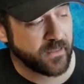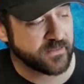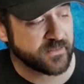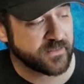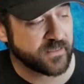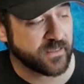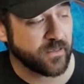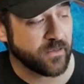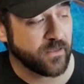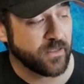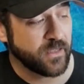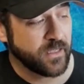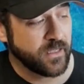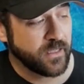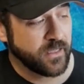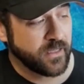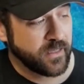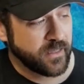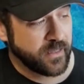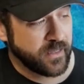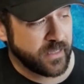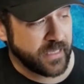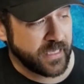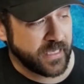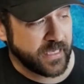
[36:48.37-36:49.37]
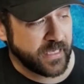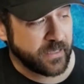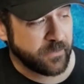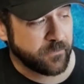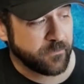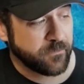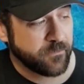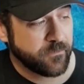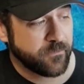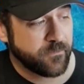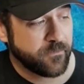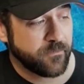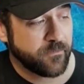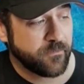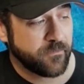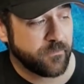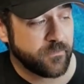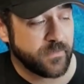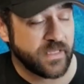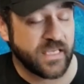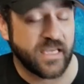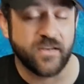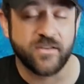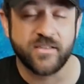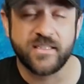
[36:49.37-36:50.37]
So the
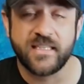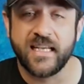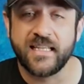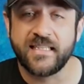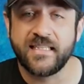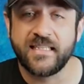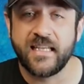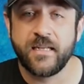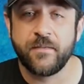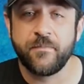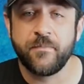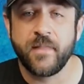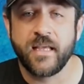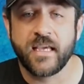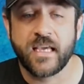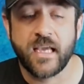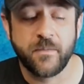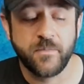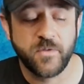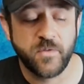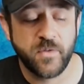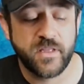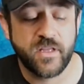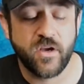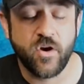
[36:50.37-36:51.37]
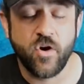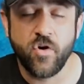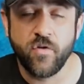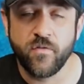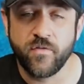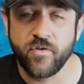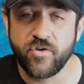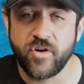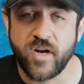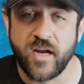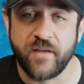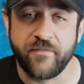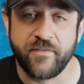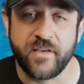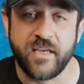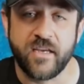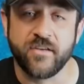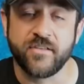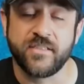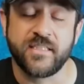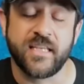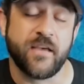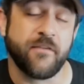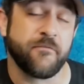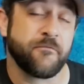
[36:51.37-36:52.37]
gear sets in them, it comes with the overdrive
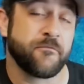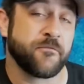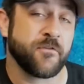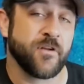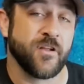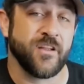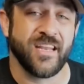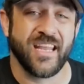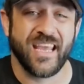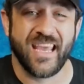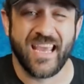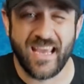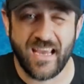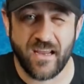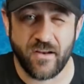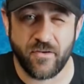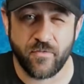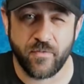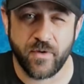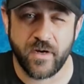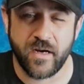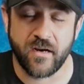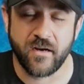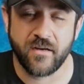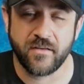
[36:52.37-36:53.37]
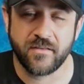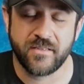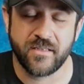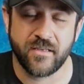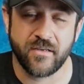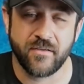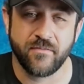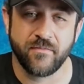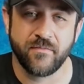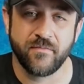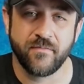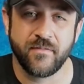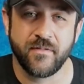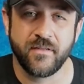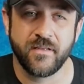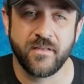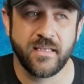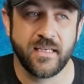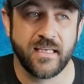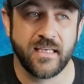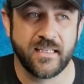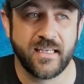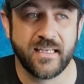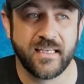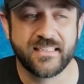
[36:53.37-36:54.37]
gear set front and rear. So
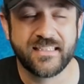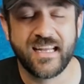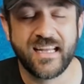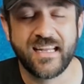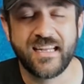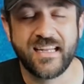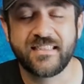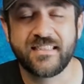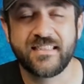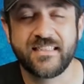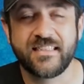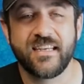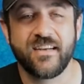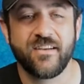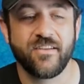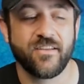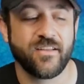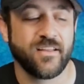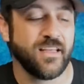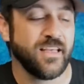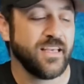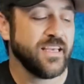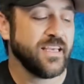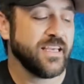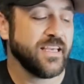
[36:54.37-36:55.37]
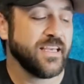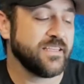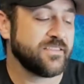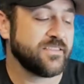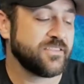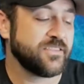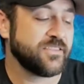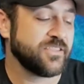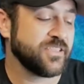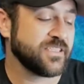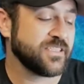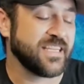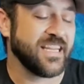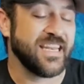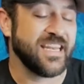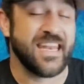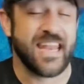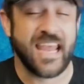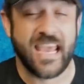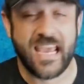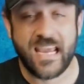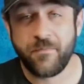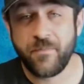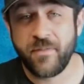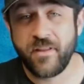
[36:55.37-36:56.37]
it's not necessarily, it's just
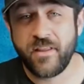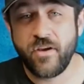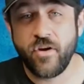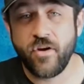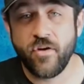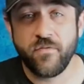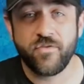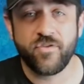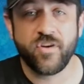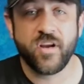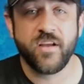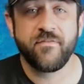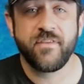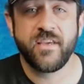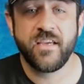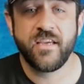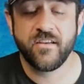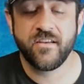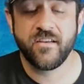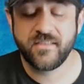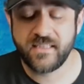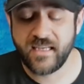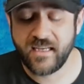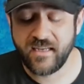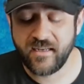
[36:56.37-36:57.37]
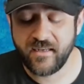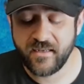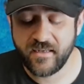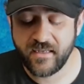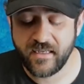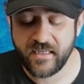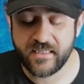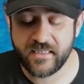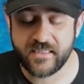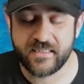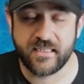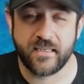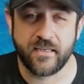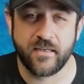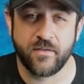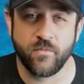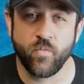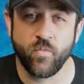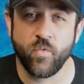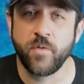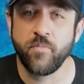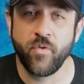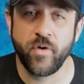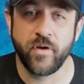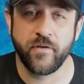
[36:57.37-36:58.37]
named the overdrive gear set. It's a
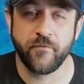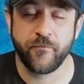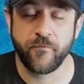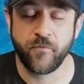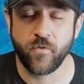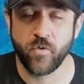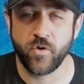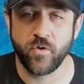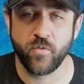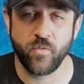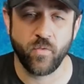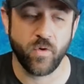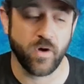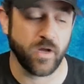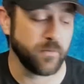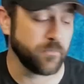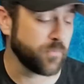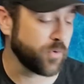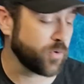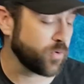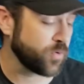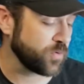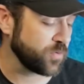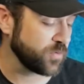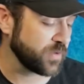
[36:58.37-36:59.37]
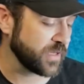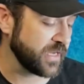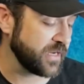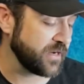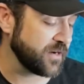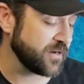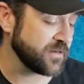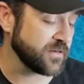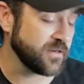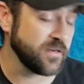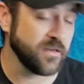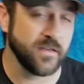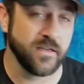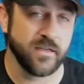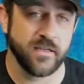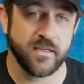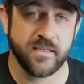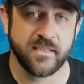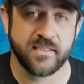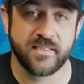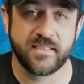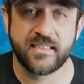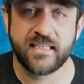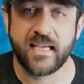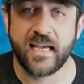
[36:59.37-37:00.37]
1.4-to-1 portal gear
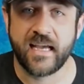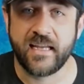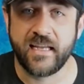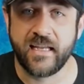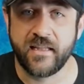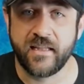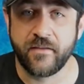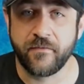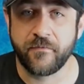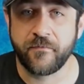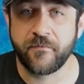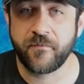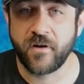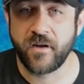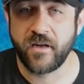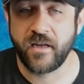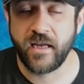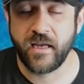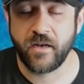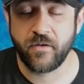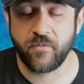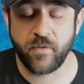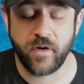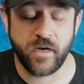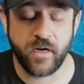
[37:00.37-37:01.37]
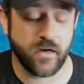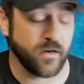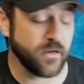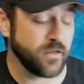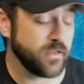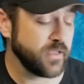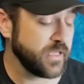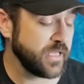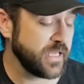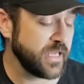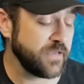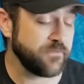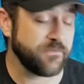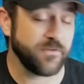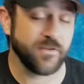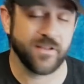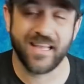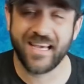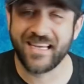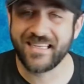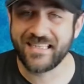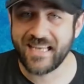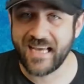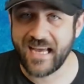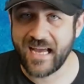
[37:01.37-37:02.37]
set in the front and rear. If you'd
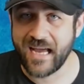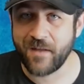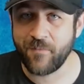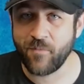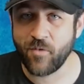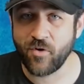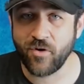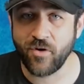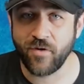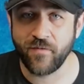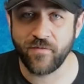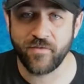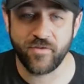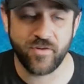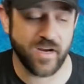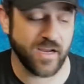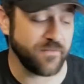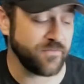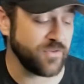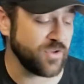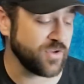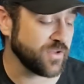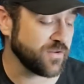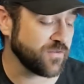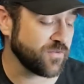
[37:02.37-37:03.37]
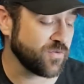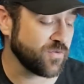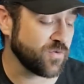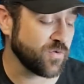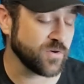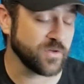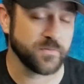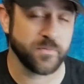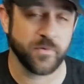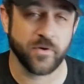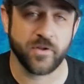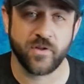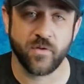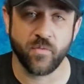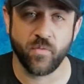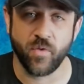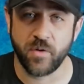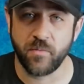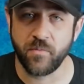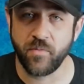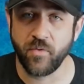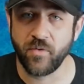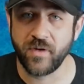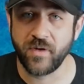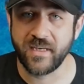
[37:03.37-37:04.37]
like to add more overdrive, you could, of course, put the
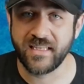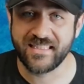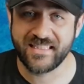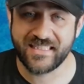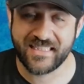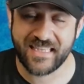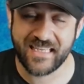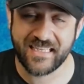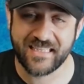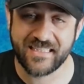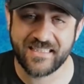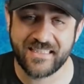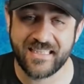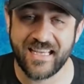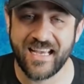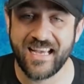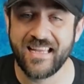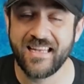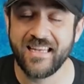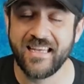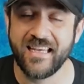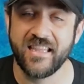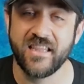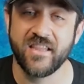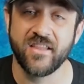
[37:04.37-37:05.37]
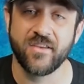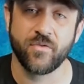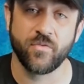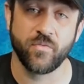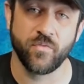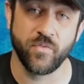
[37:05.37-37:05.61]
1.6 set in the